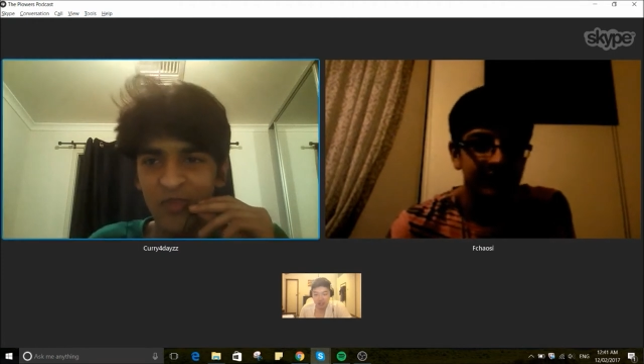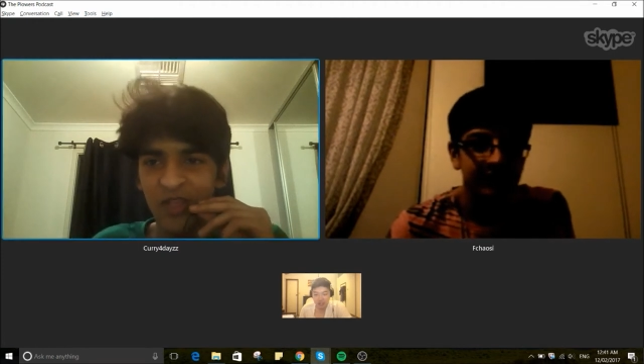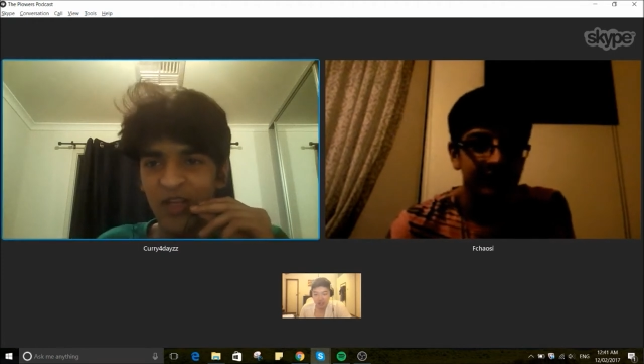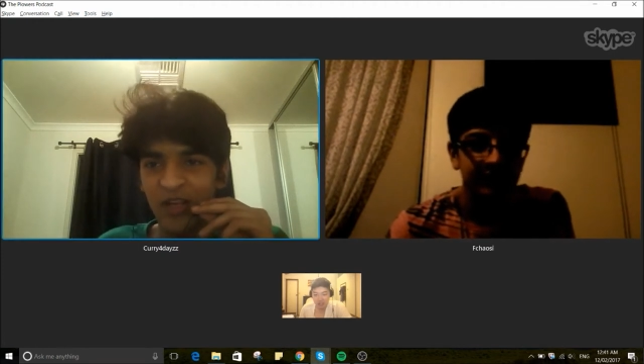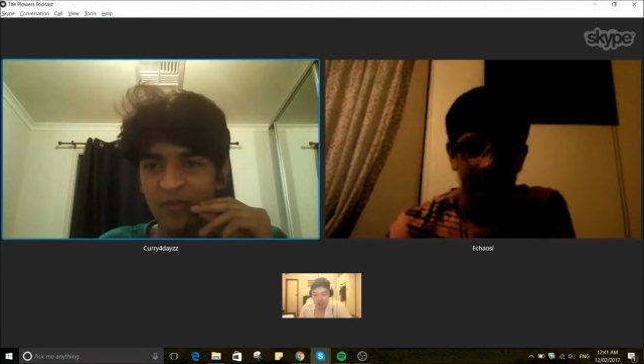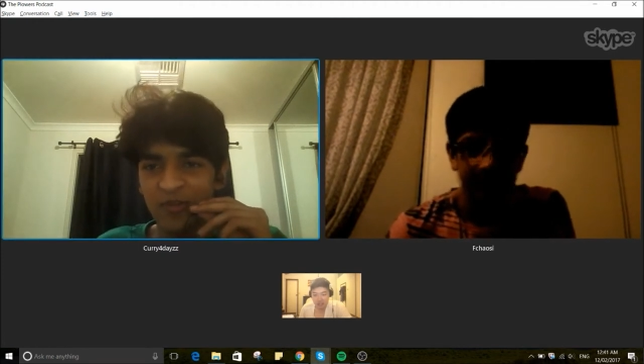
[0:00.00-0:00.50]
I
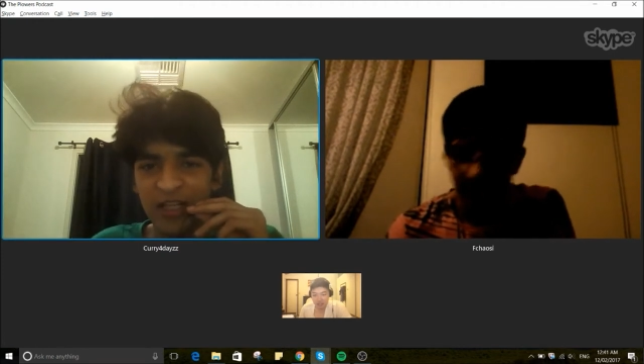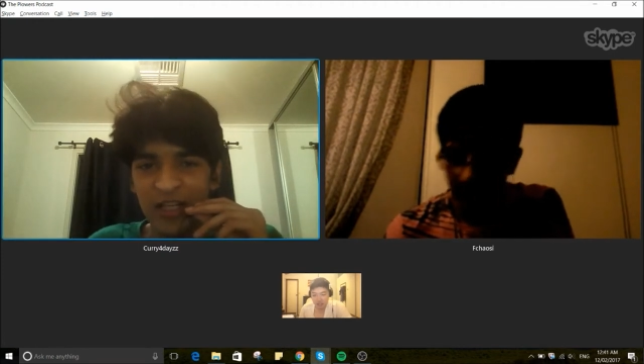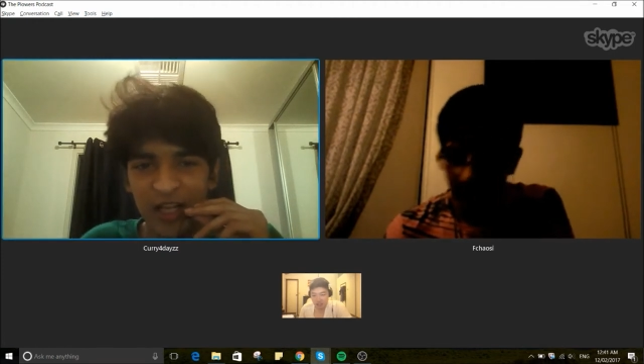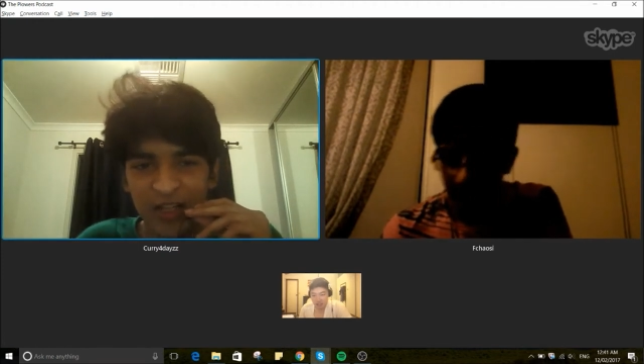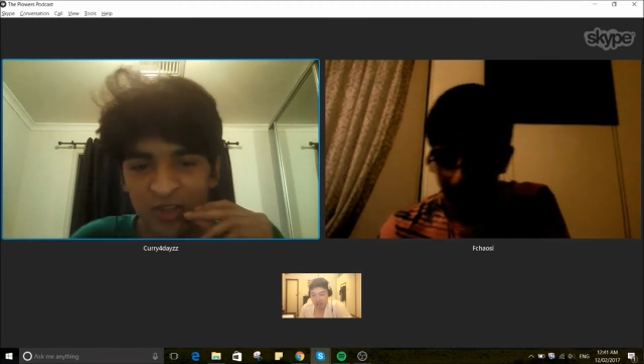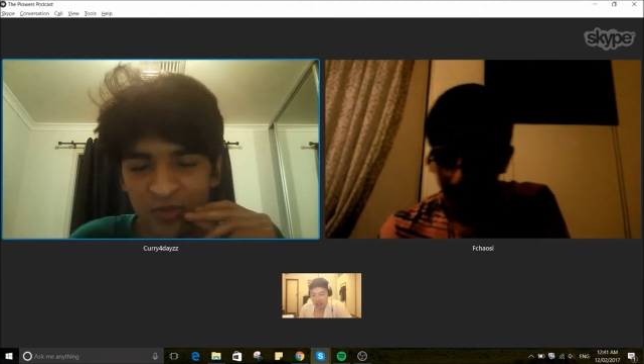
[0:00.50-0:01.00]
really like
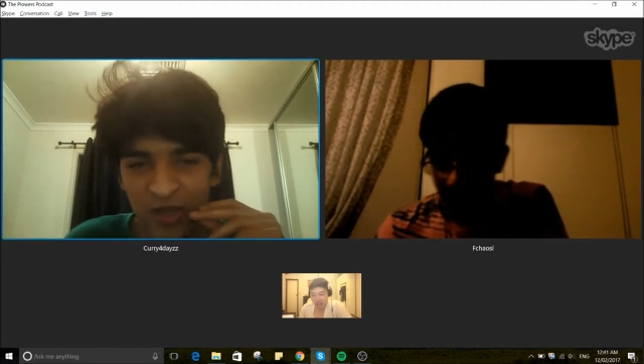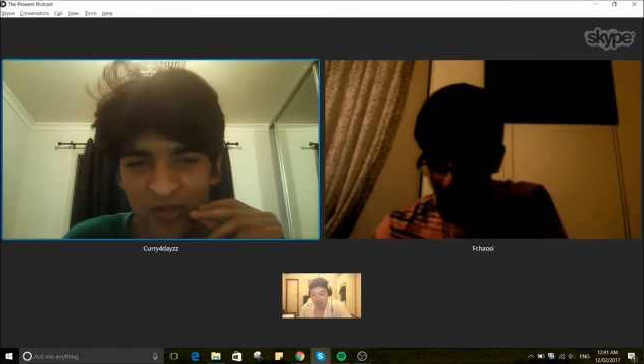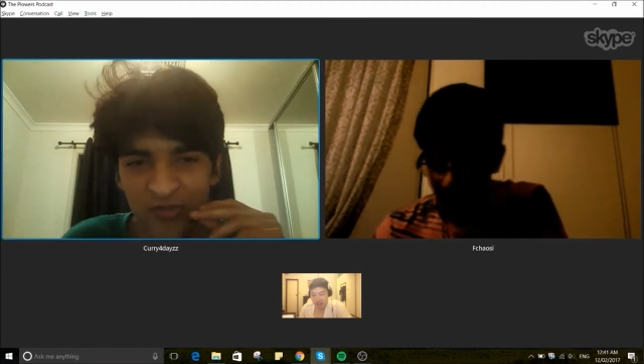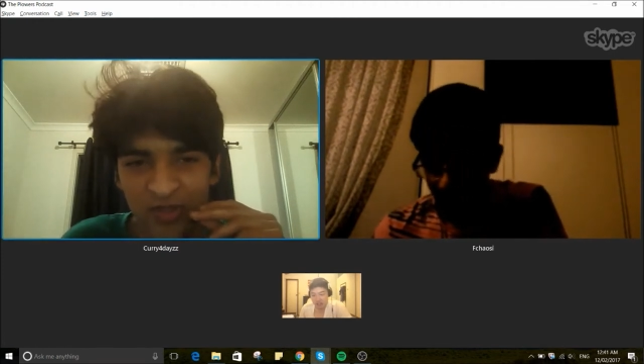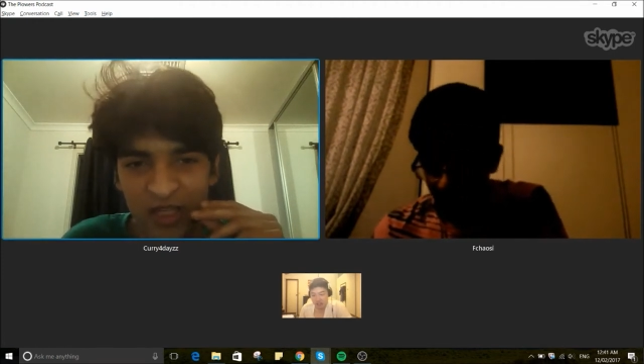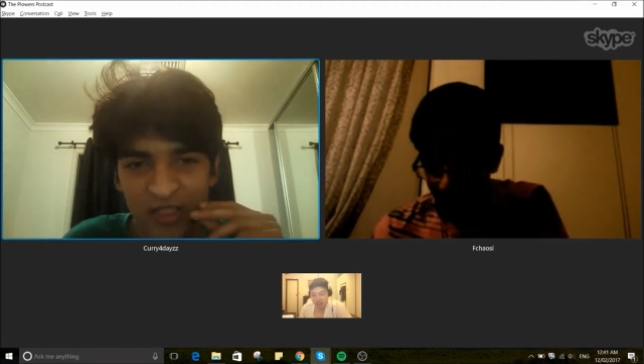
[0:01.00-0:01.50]
Lupe
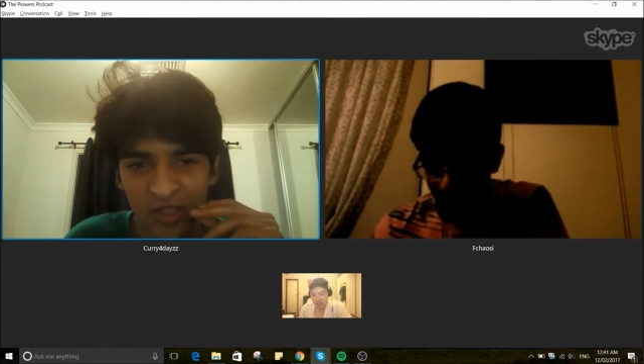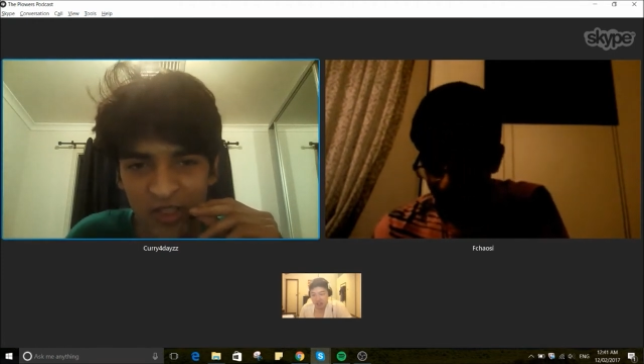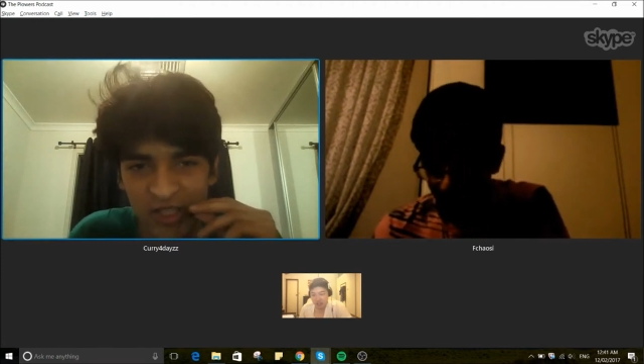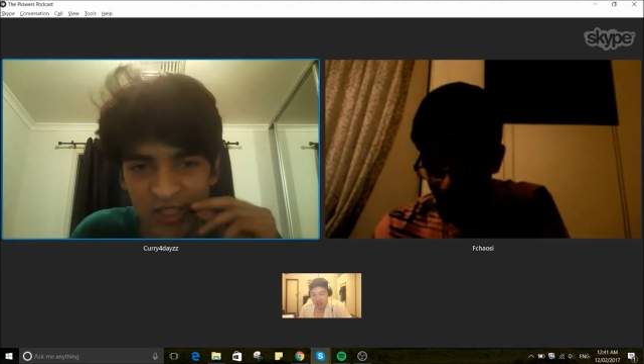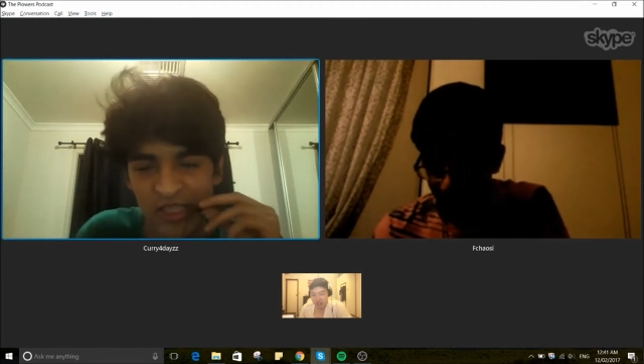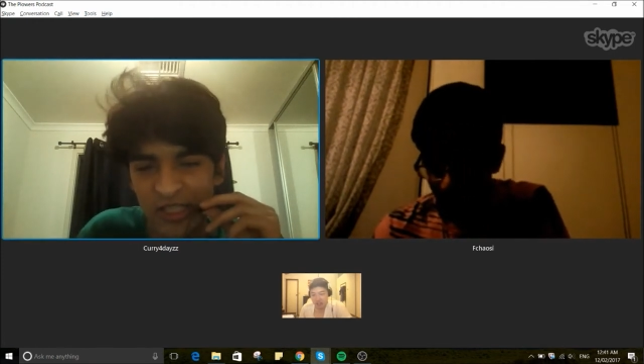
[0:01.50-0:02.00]
Fiasco. His
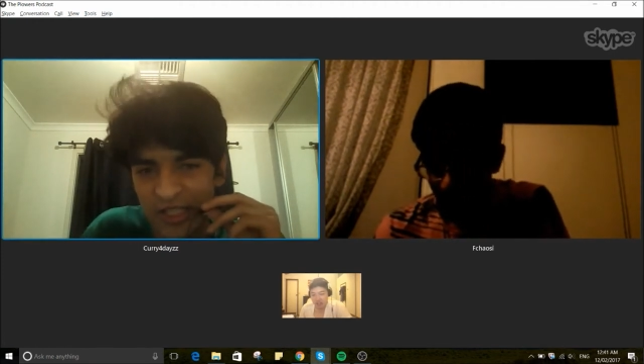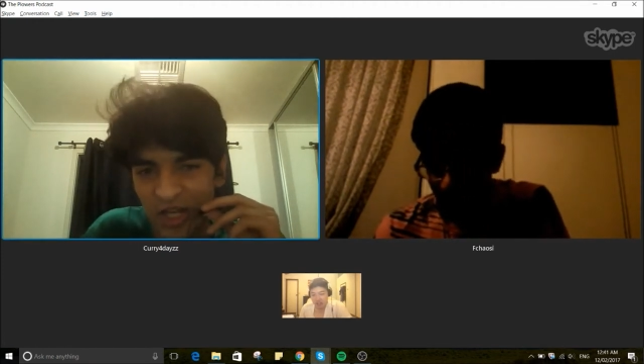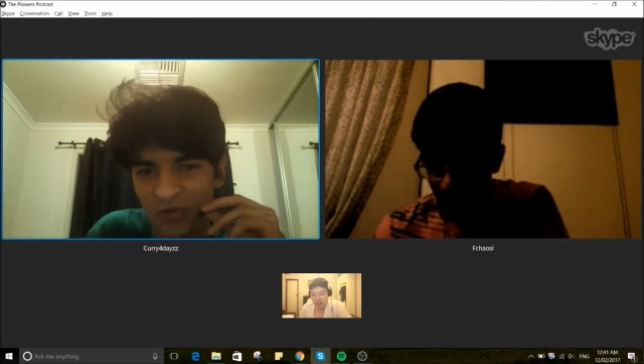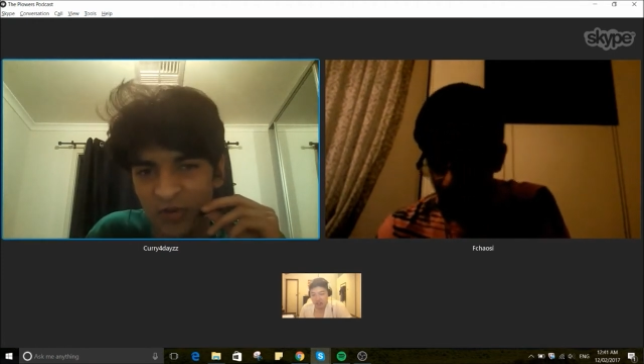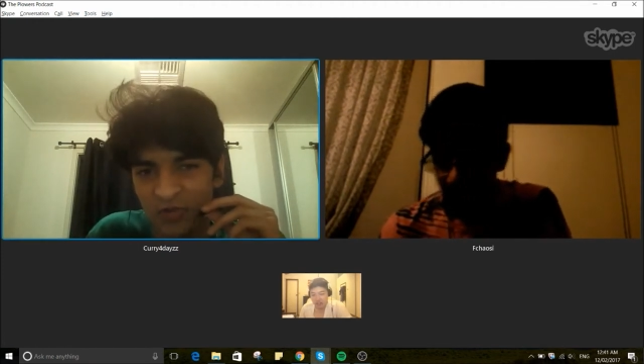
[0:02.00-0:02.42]
last album